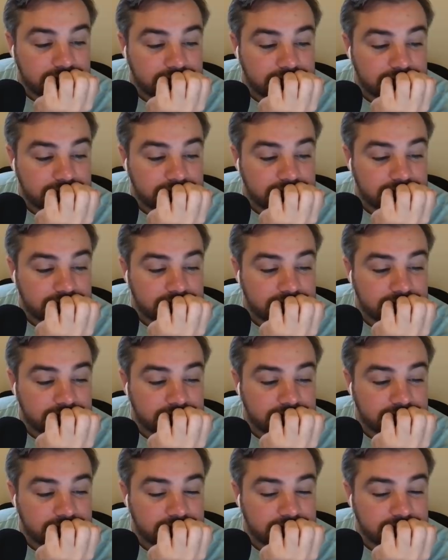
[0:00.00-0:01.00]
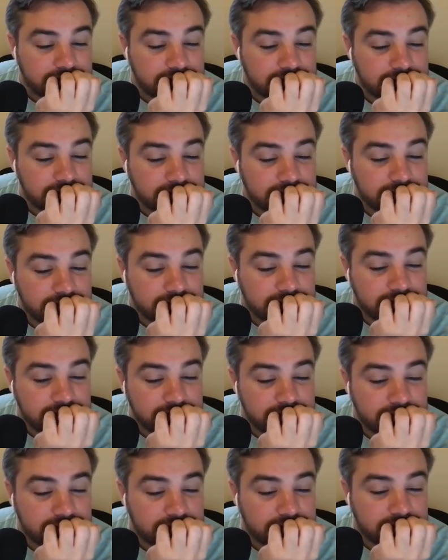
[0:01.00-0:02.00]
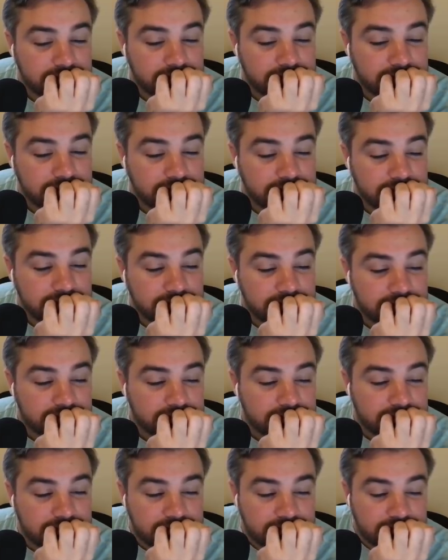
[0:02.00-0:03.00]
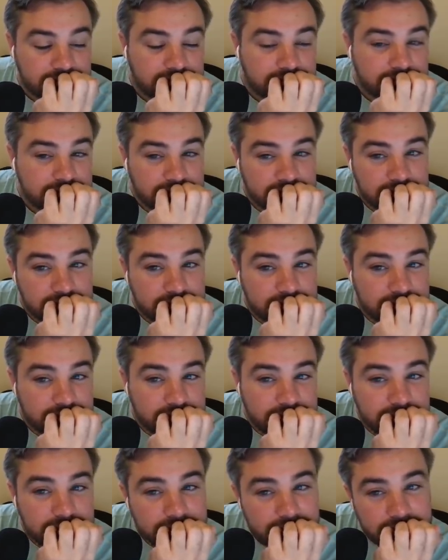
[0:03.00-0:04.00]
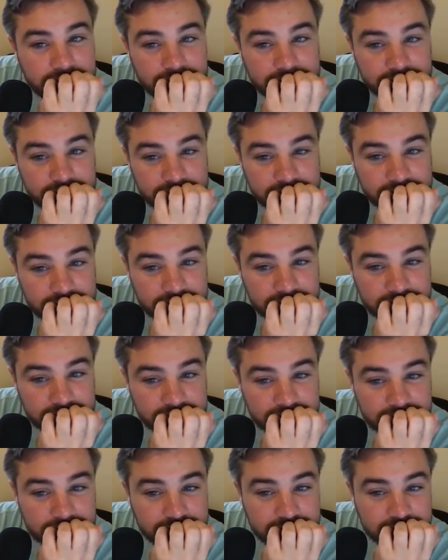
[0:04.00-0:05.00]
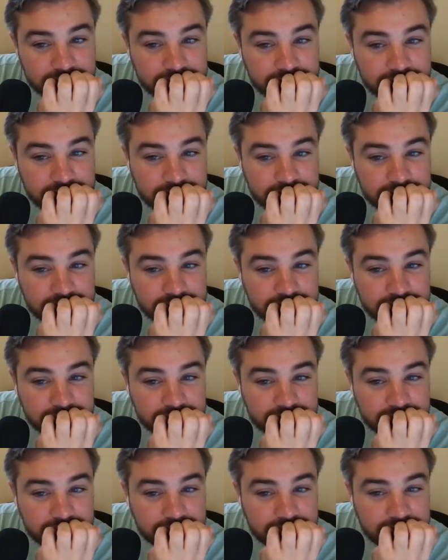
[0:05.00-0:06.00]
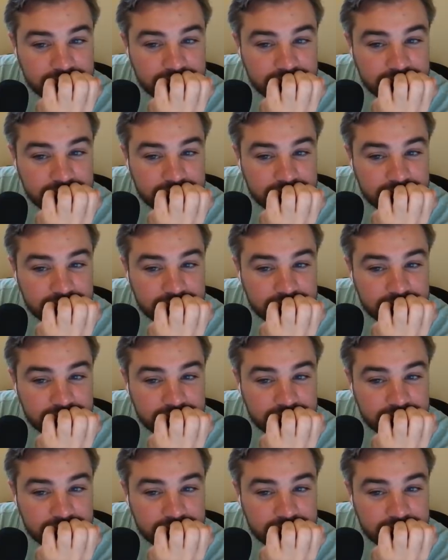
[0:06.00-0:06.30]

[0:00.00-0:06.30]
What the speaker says: (silent)